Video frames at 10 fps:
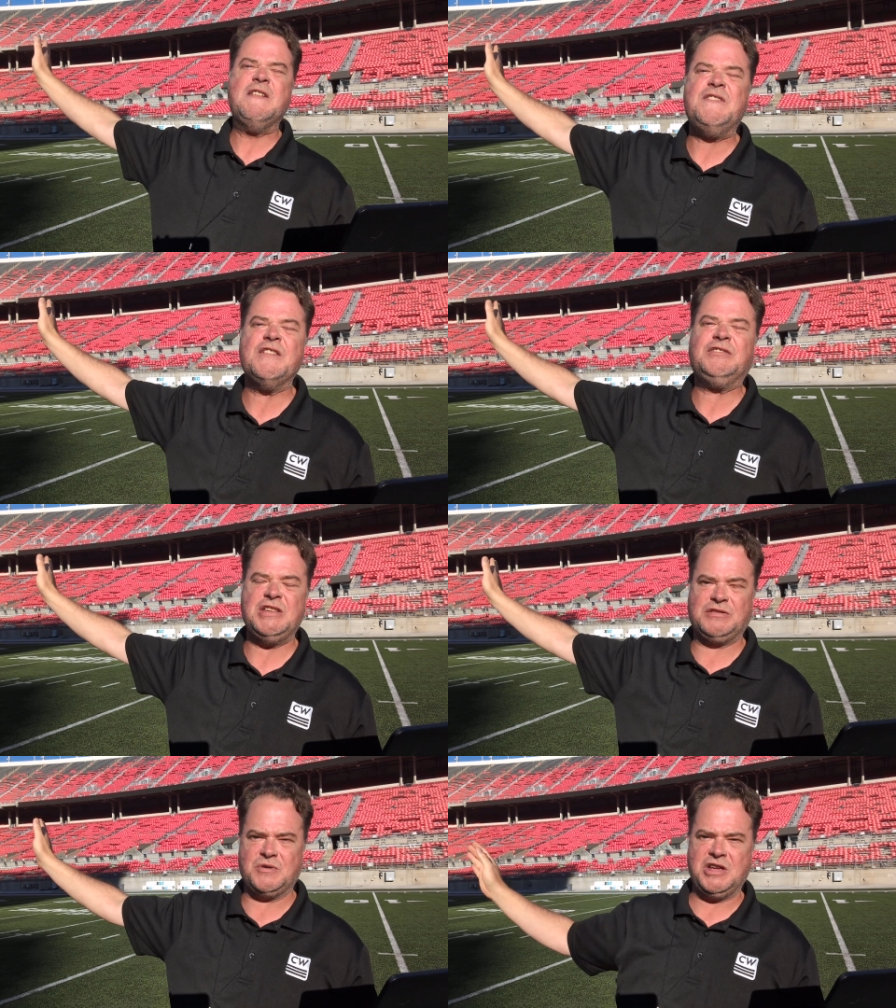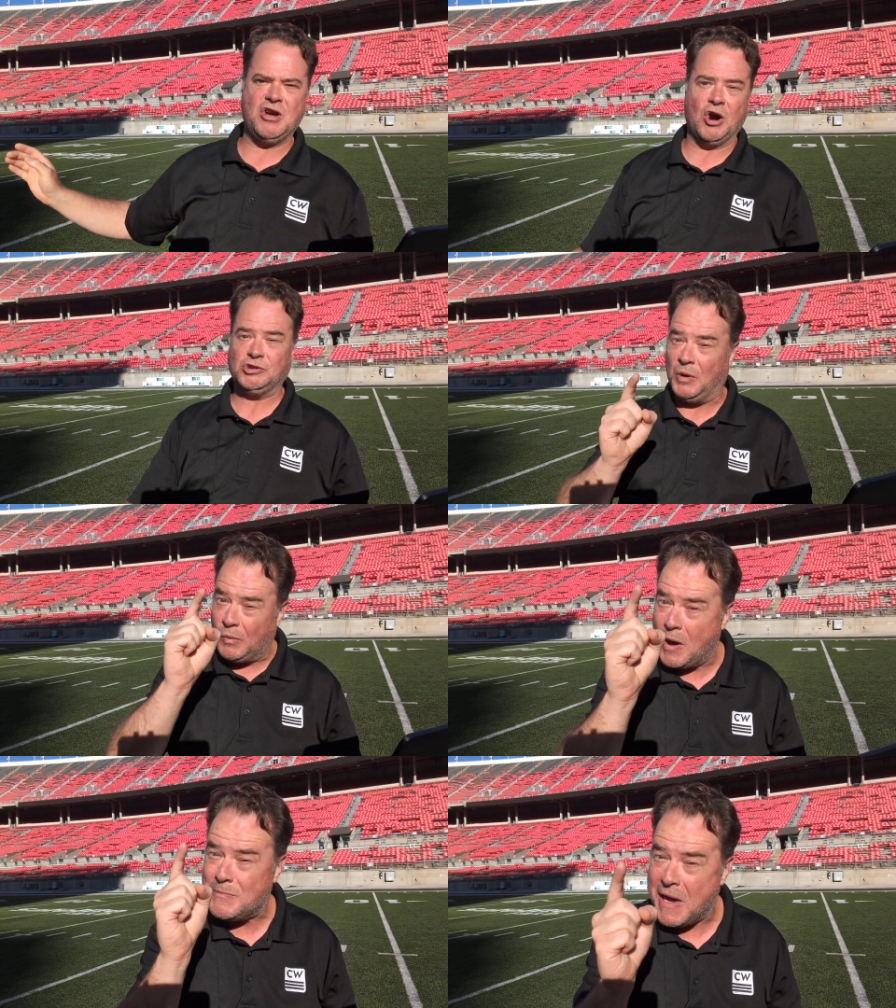53 yards. But
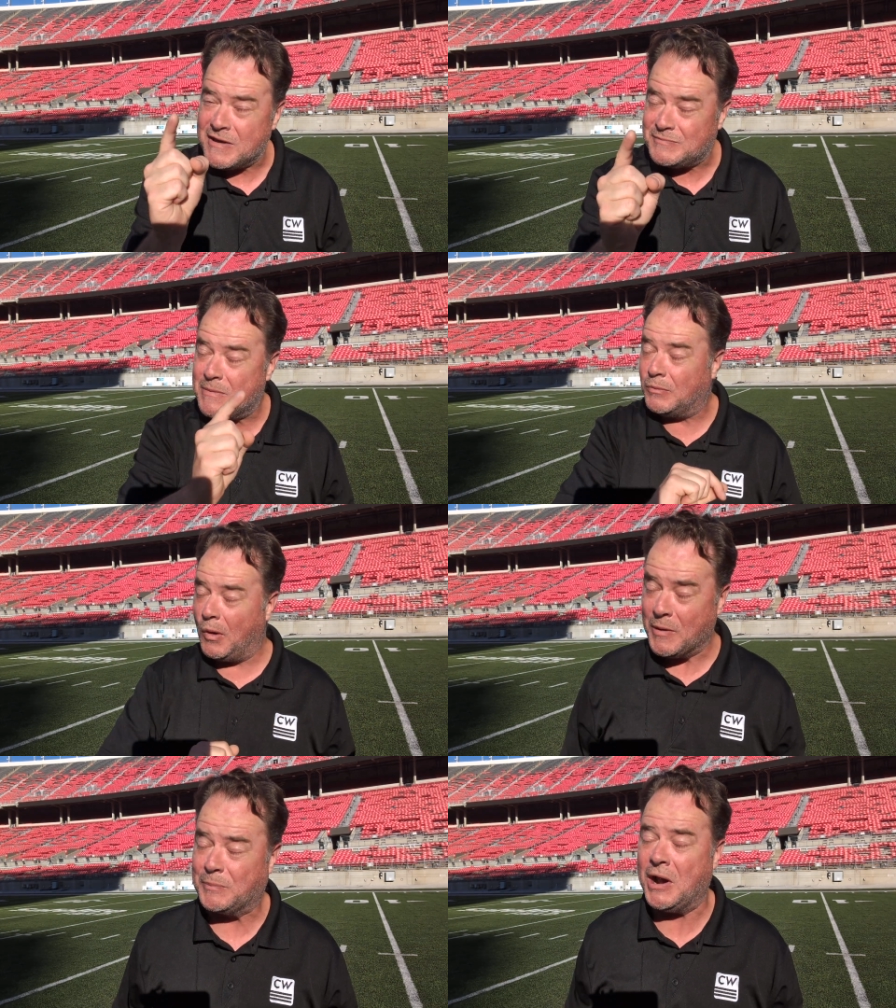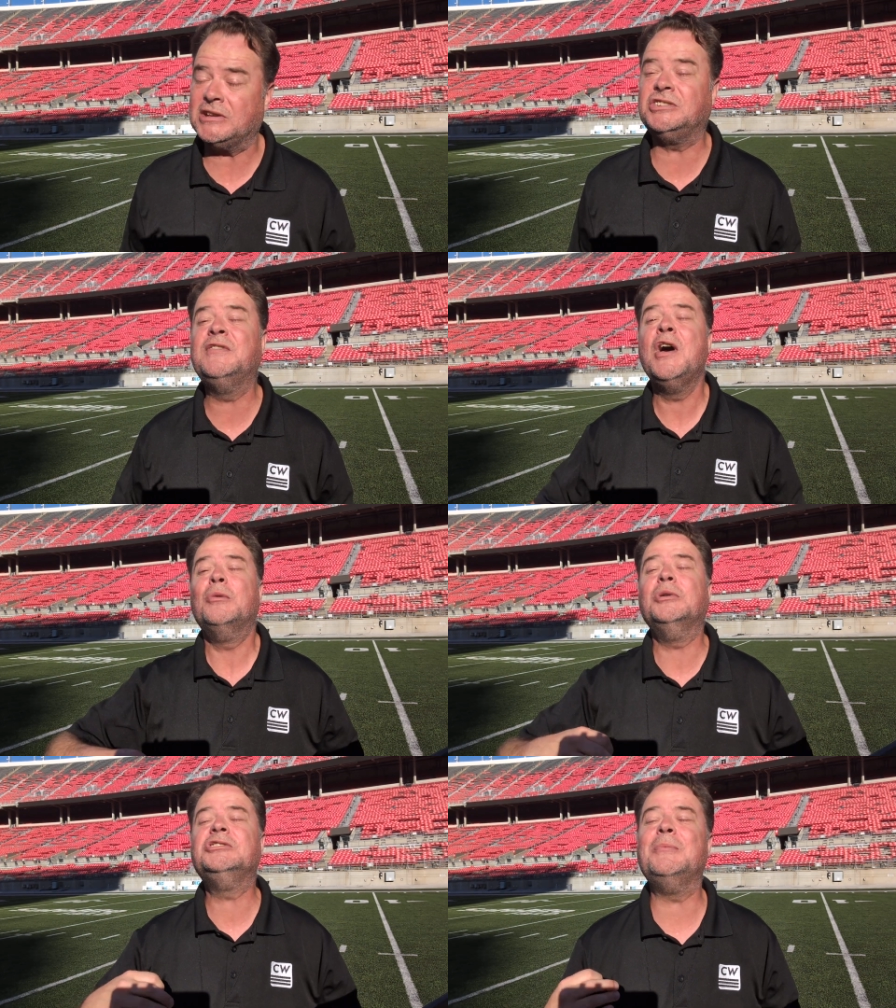what may have been more impressive
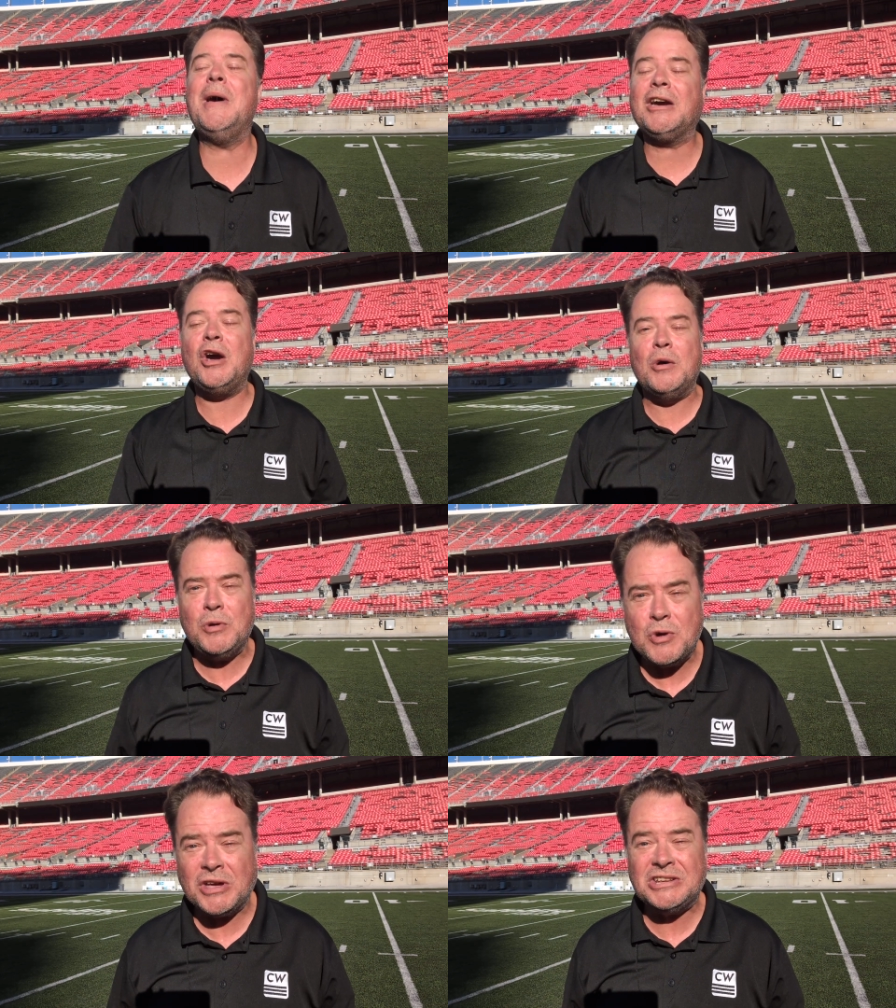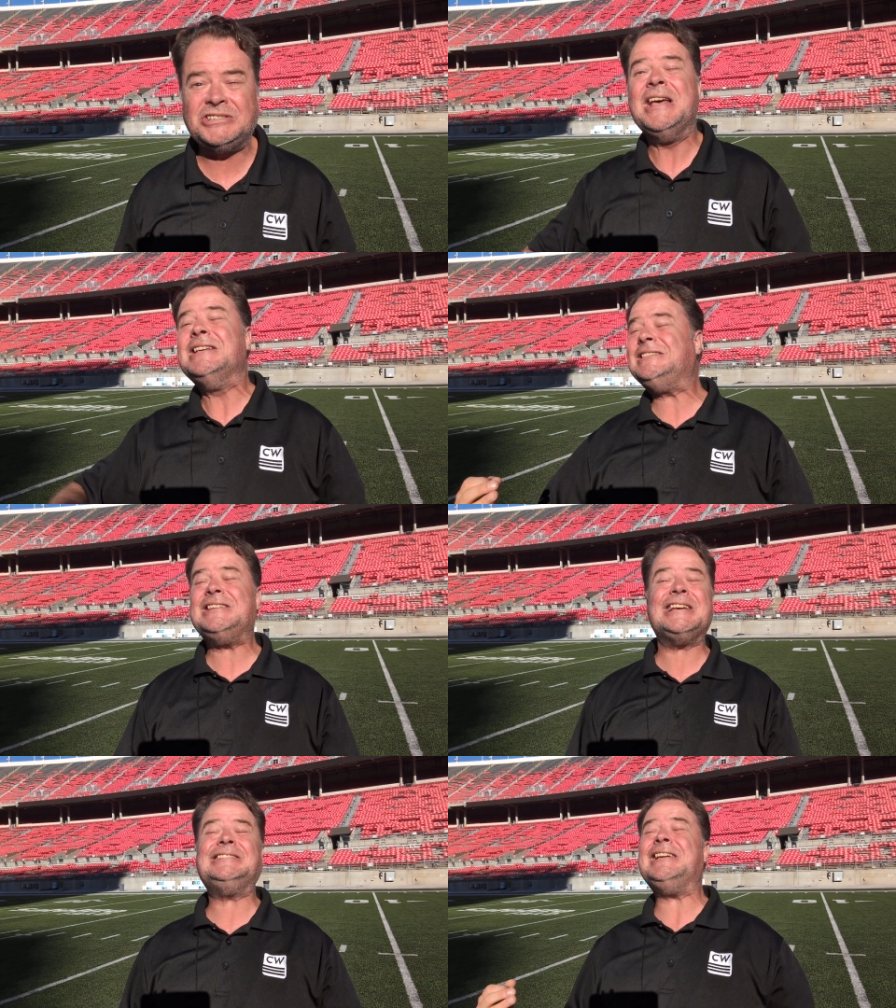was Emeka Egbuka's
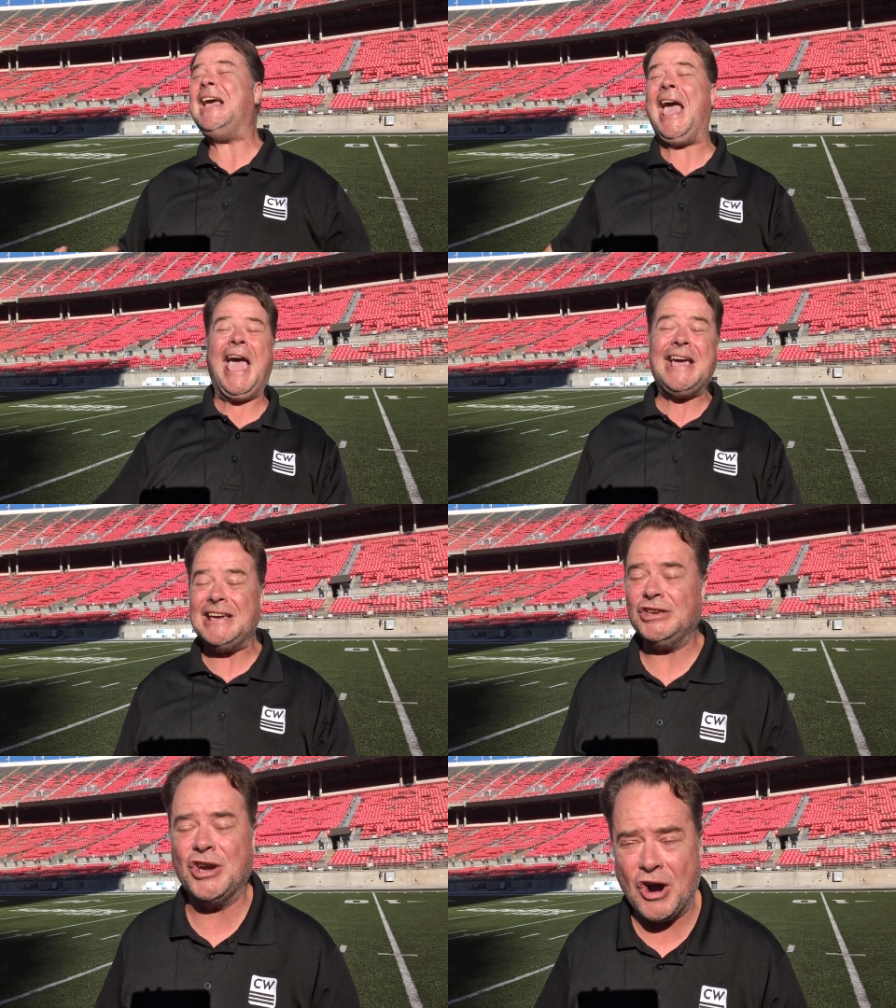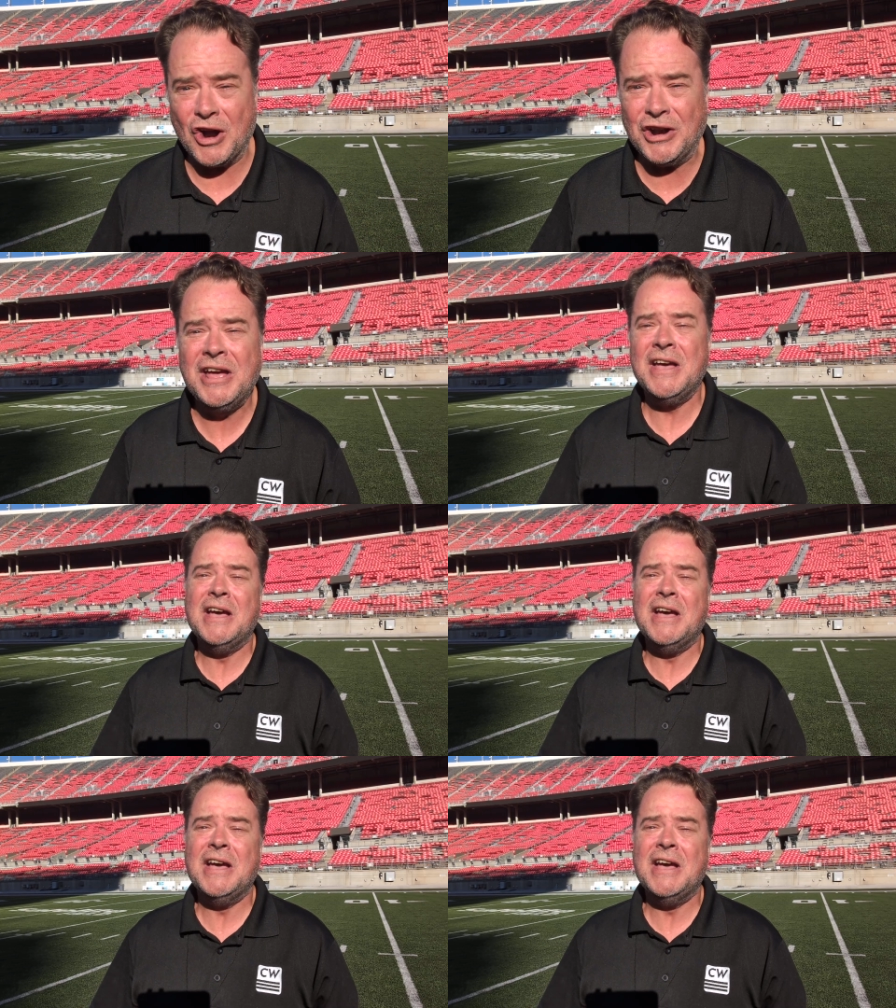68-yard